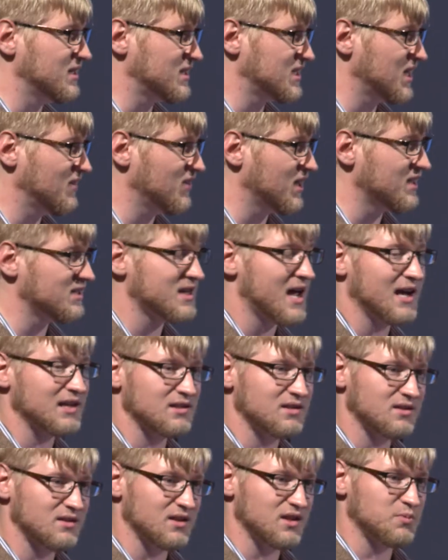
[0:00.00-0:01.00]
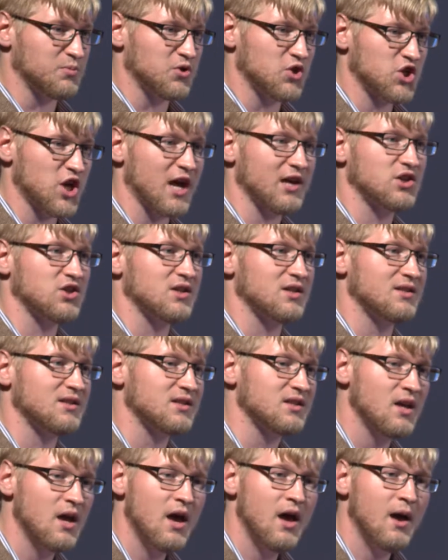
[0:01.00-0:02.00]
it's giving us access to these
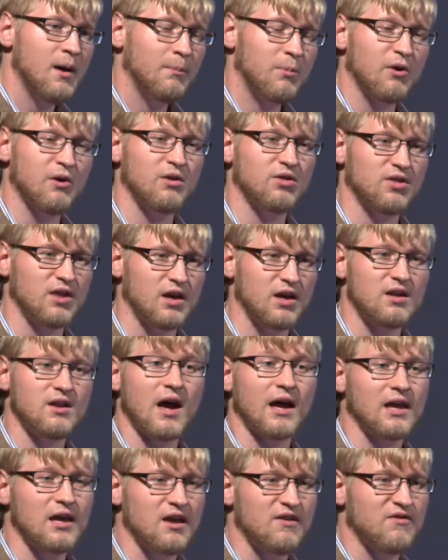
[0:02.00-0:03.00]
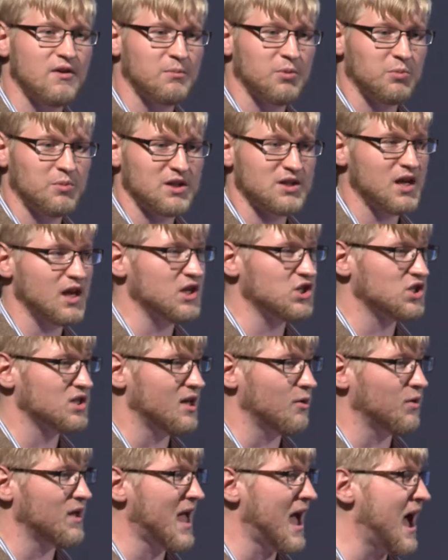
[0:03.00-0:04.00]
projections. But the naive implementation
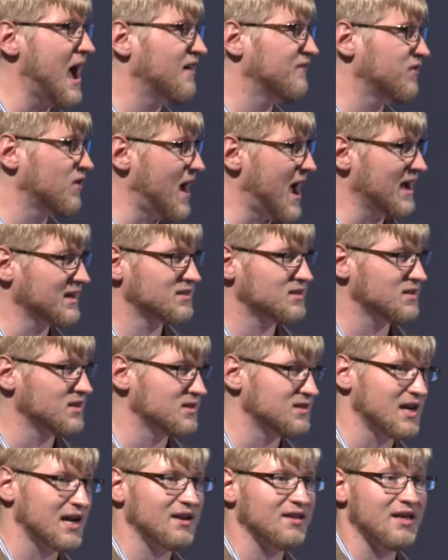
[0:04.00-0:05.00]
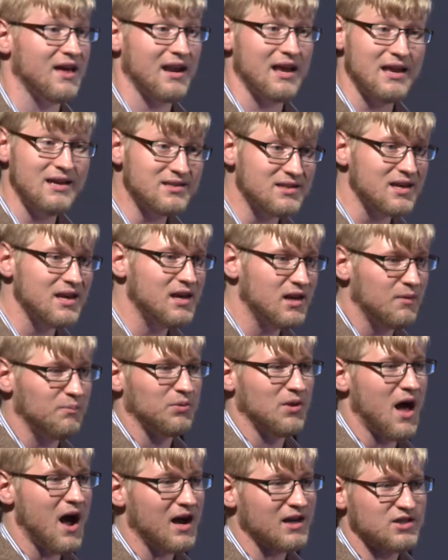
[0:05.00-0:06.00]
that we have for accessing data that is in a
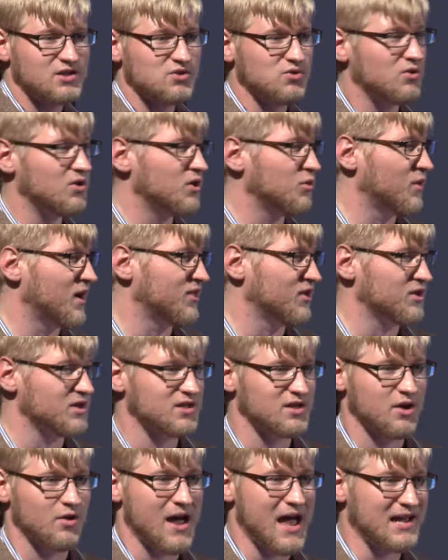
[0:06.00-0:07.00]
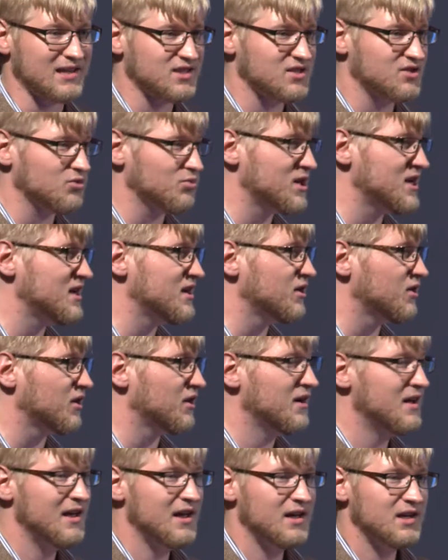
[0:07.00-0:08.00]
block store, whether it's S3 or
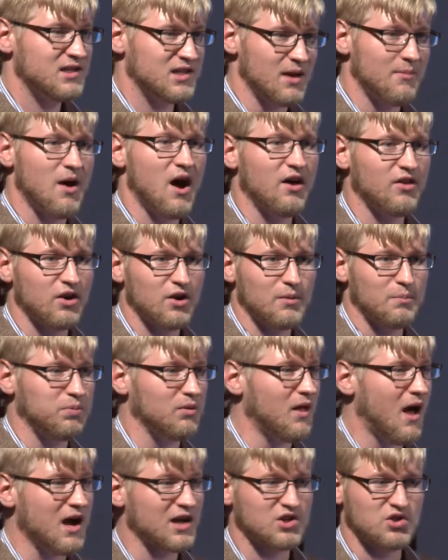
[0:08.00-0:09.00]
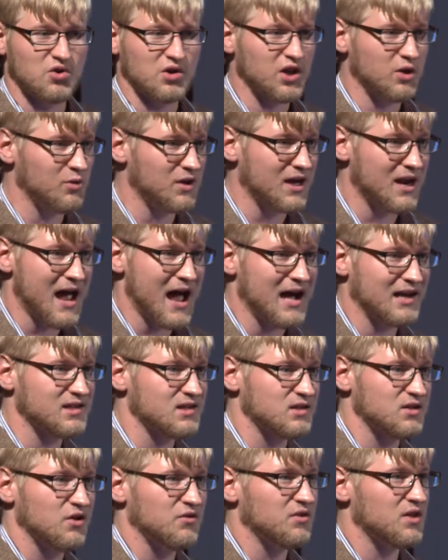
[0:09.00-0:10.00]
some other block store that we can
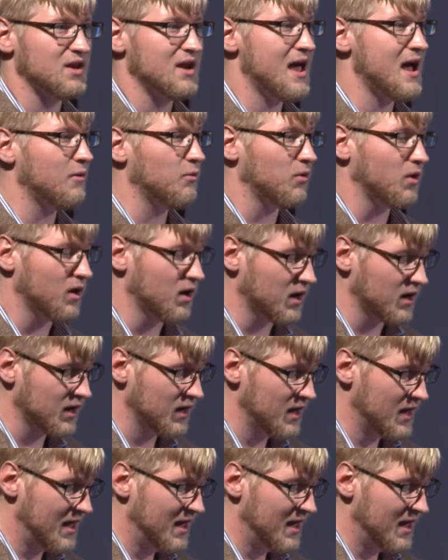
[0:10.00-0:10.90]
access over the network,